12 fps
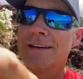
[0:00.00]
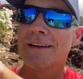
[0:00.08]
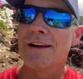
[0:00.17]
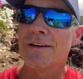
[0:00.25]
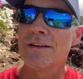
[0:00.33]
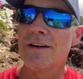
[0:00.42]

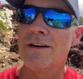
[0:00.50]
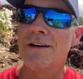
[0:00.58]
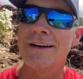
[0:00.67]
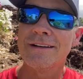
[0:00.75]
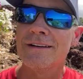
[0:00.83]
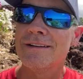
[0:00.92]
Karen Hall,
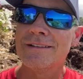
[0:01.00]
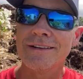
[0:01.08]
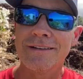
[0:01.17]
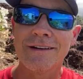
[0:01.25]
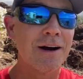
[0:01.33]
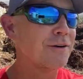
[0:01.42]
I know
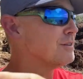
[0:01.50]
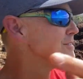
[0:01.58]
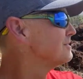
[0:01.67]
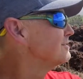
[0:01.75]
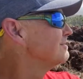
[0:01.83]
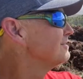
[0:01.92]
you're
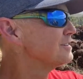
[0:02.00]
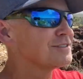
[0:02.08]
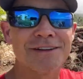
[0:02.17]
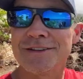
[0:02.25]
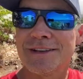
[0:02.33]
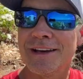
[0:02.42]
always a
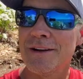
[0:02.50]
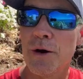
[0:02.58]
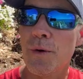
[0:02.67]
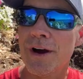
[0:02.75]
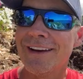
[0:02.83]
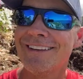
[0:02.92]
sunset
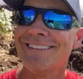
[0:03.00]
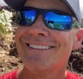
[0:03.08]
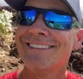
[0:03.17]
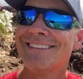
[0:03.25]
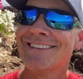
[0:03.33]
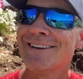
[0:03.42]
away.
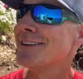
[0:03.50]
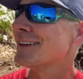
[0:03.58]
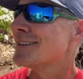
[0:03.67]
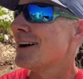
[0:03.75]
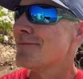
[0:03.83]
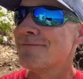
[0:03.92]
Until
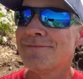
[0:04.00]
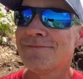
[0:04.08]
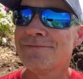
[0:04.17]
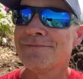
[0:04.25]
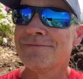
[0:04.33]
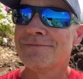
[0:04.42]
next time,
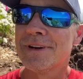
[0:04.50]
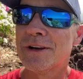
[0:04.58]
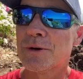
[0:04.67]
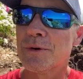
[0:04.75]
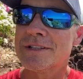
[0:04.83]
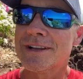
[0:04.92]

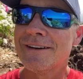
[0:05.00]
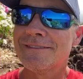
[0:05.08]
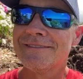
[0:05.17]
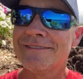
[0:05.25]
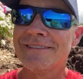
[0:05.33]
Eric West out.